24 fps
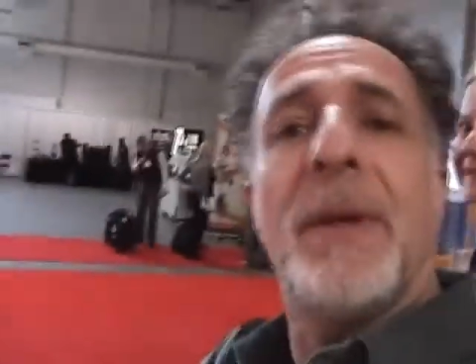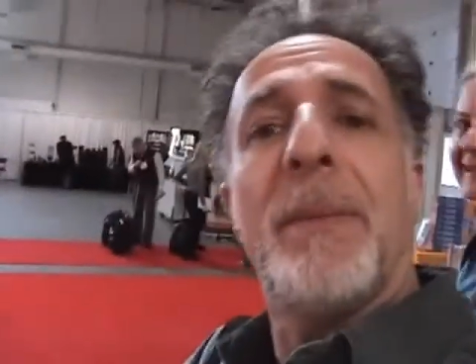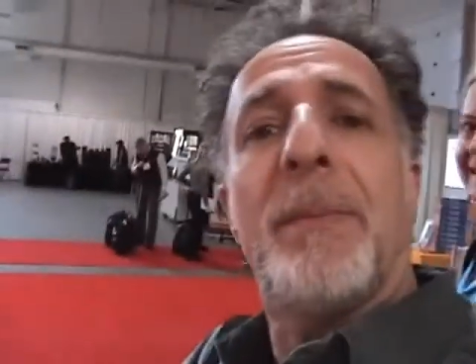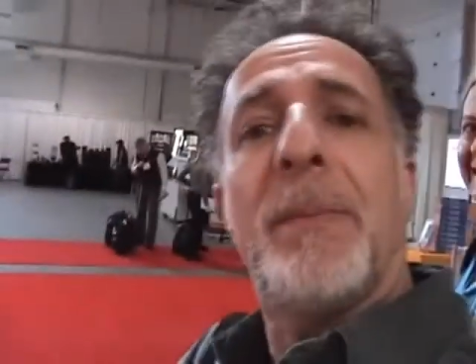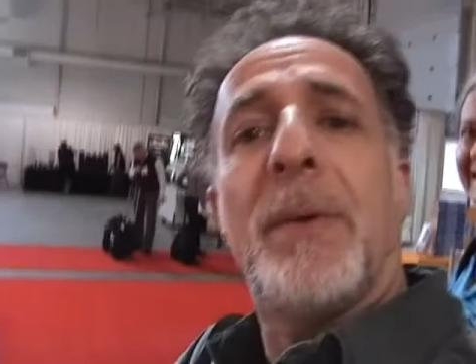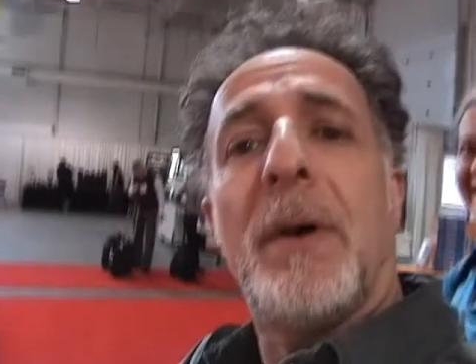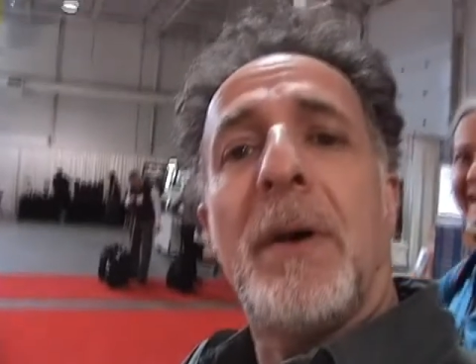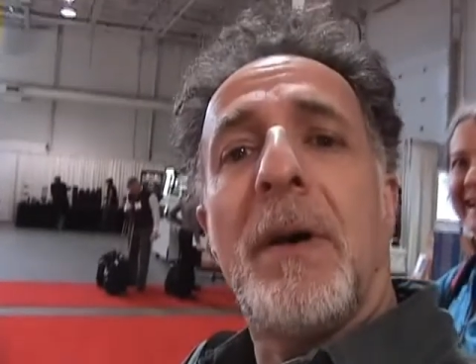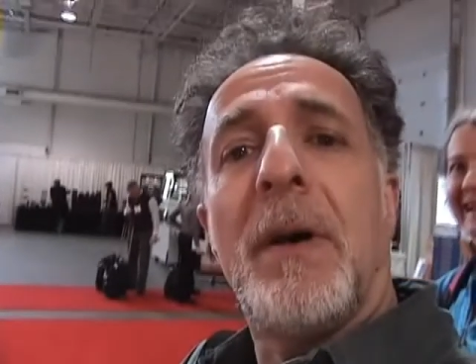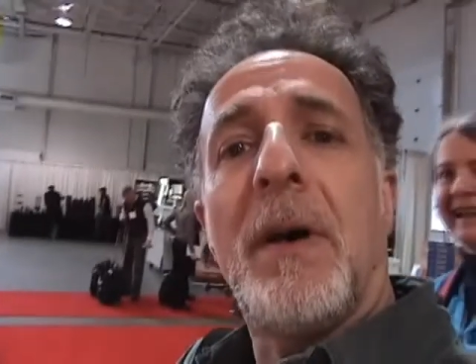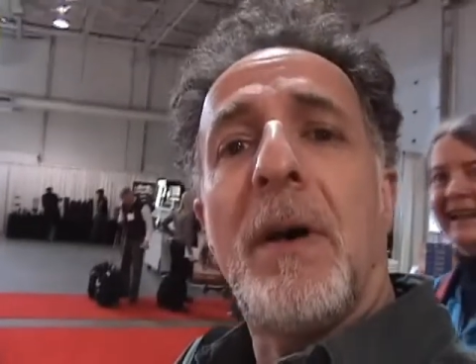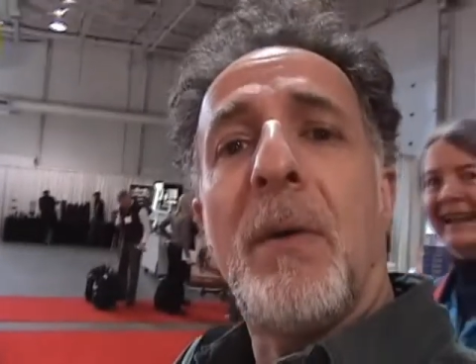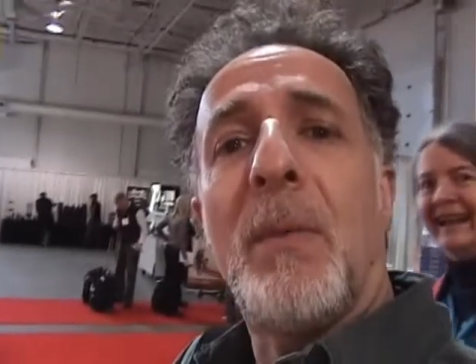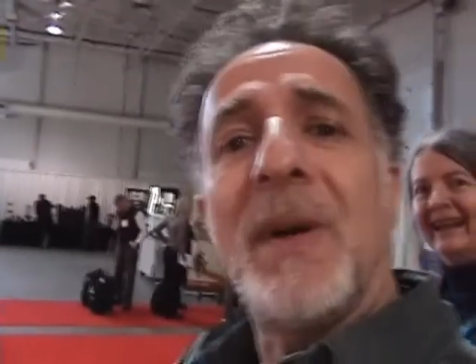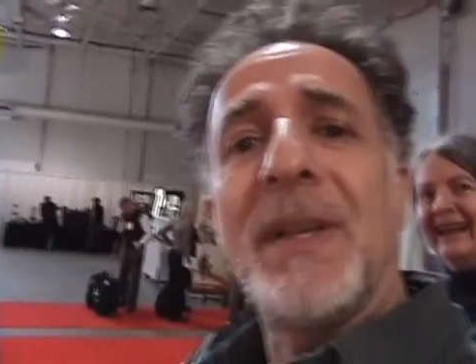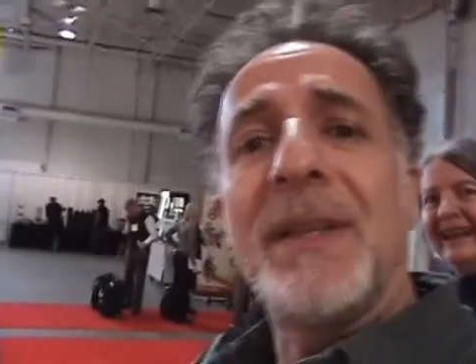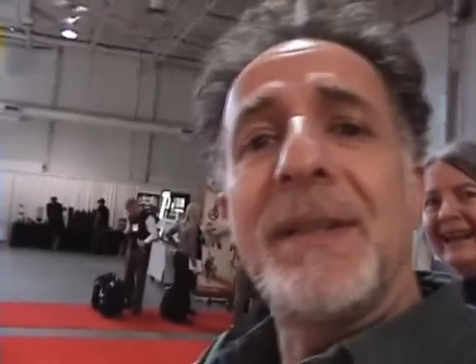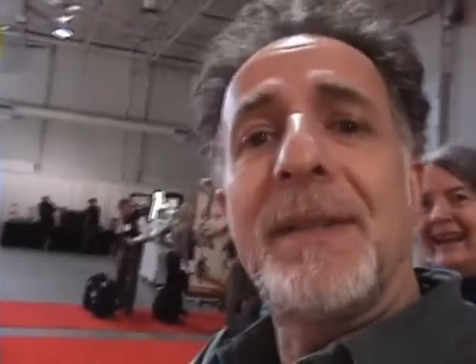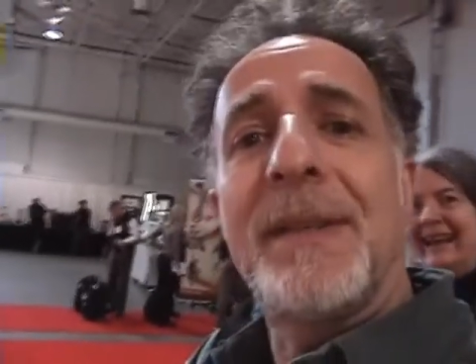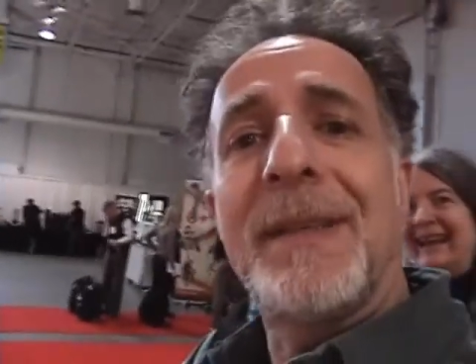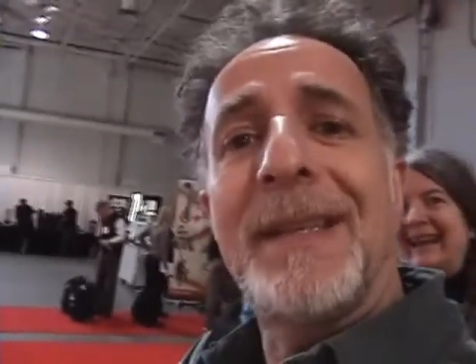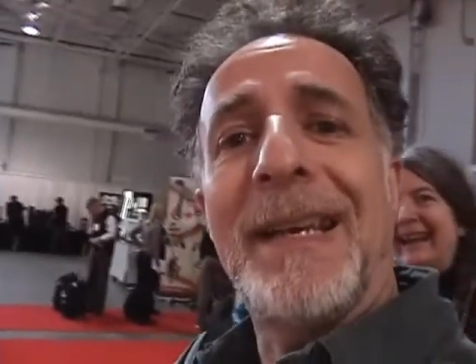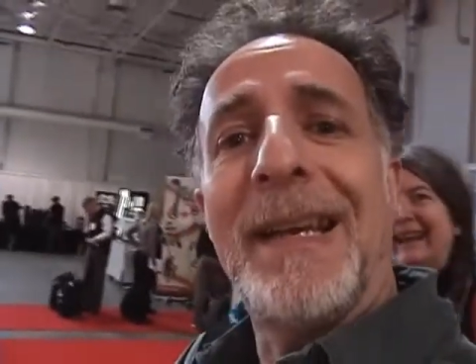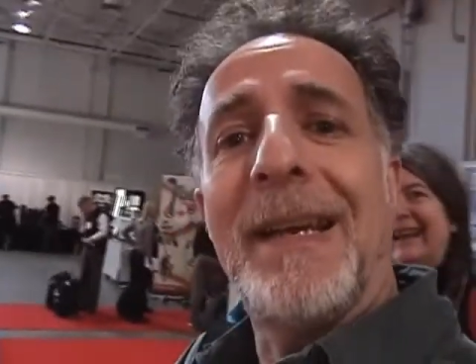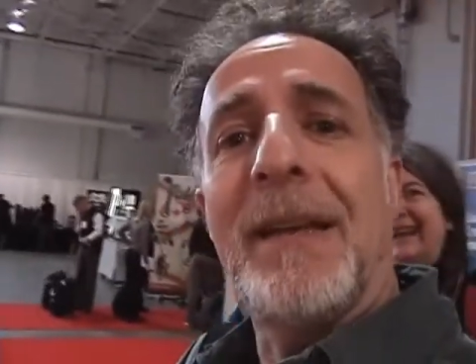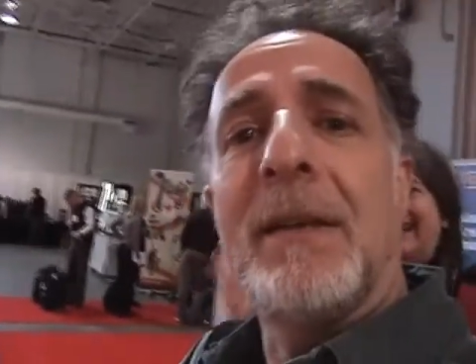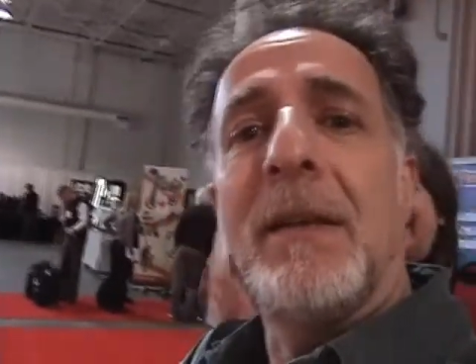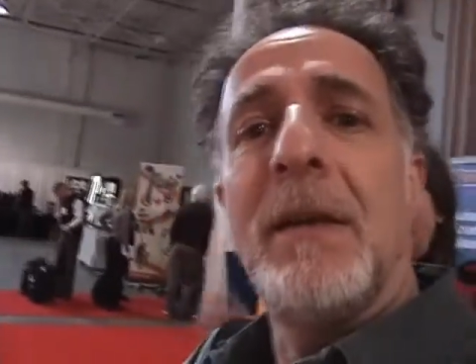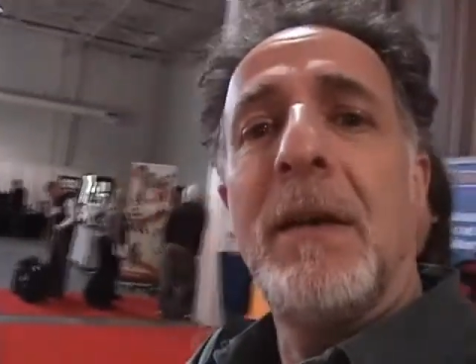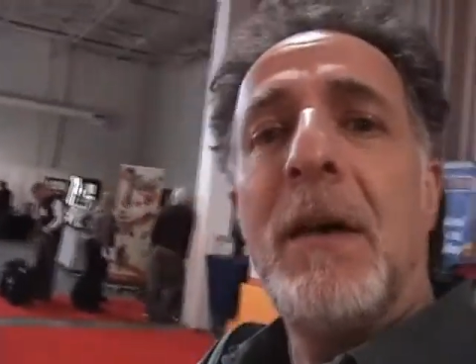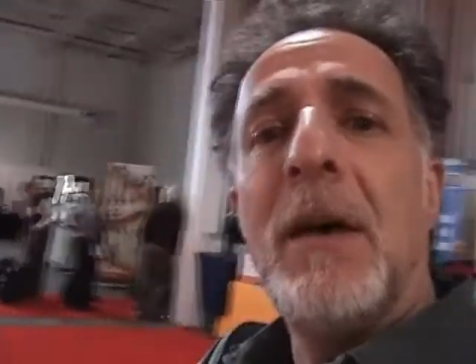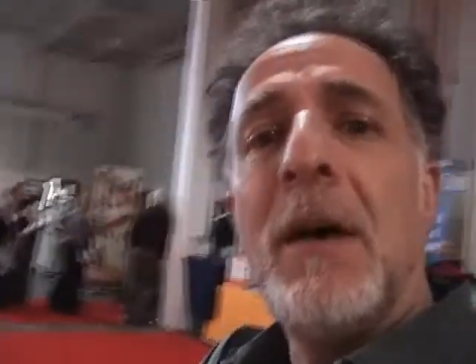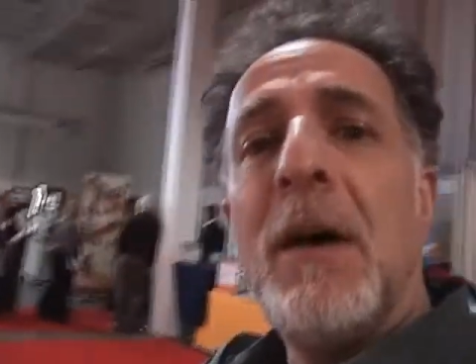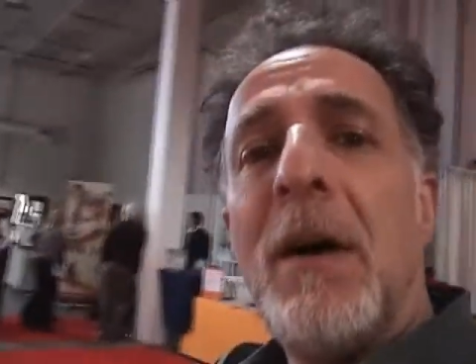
Pippa are once again